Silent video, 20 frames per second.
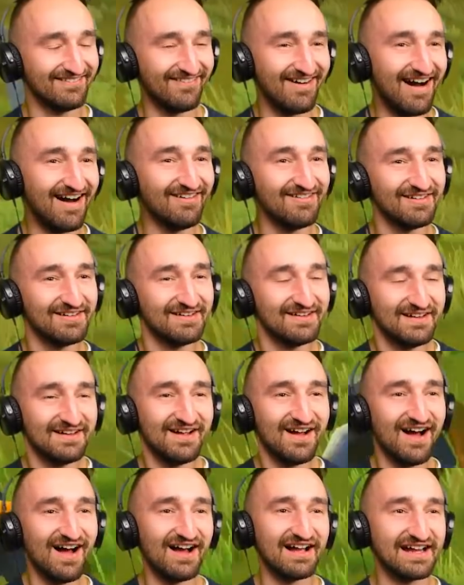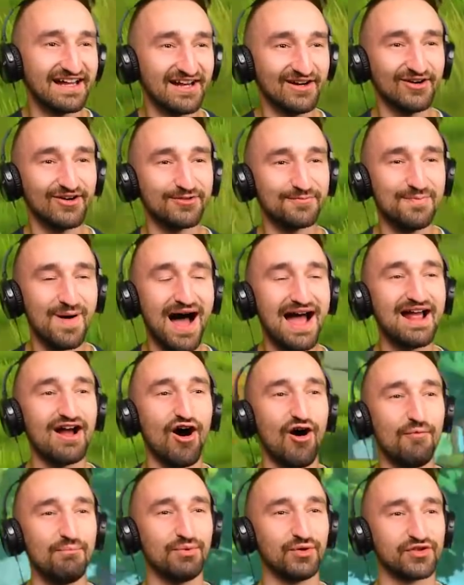Well, uh, here's my
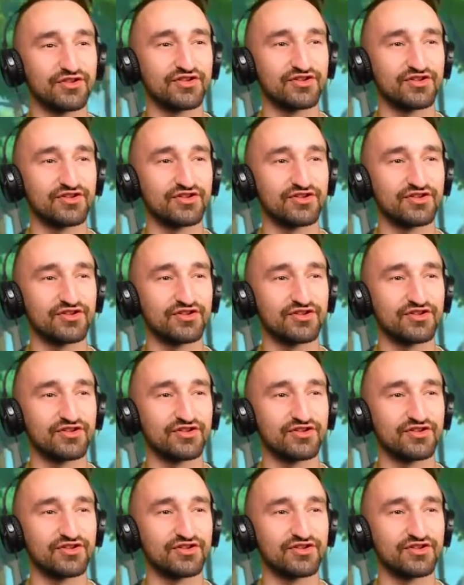humble